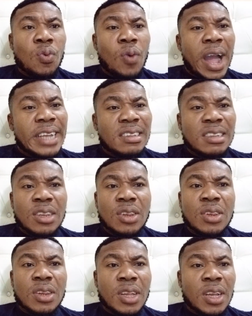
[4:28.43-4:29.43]
white
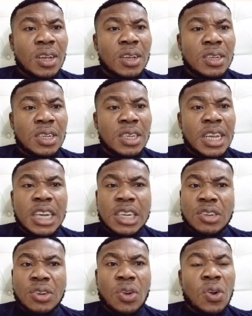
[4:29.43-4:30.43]
in
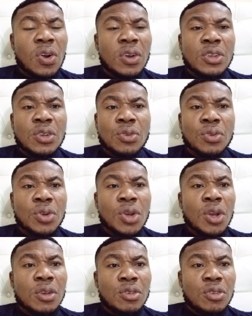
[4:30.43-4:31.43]
nature, or you
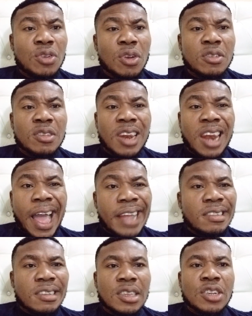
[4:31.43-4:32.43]
just
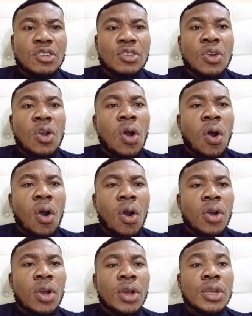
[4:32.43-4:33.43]
light in nature,
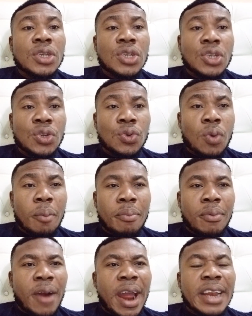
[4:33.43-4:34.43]
or you are
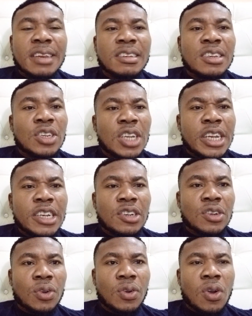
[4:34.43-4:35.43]
bright in
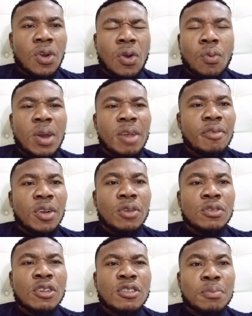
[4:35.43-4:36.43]
nature, or whatever,
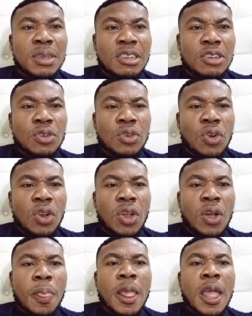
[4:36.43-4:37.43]
just maintain your
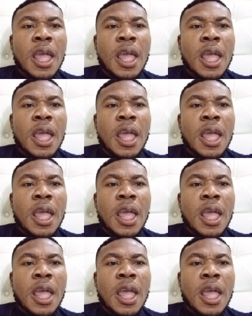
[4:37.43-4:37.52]
color.